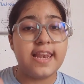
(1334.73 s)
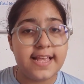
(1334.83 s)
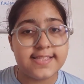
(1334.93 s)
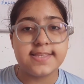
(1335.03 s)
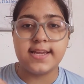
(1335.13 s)

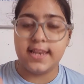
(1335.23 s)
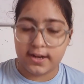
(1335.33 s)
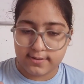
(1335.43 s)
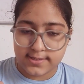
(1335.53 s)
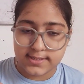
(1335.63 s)
less
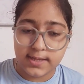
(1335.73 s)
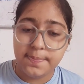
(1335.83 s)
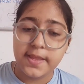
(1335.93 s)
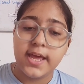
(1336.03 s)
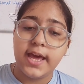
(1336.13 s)

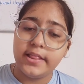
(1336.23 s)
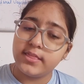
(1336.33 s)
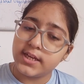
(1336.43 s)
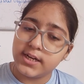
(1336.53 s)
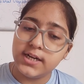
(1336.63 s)
electricity.
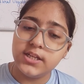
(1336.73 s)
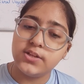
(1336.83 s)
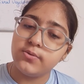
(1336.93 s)
And third,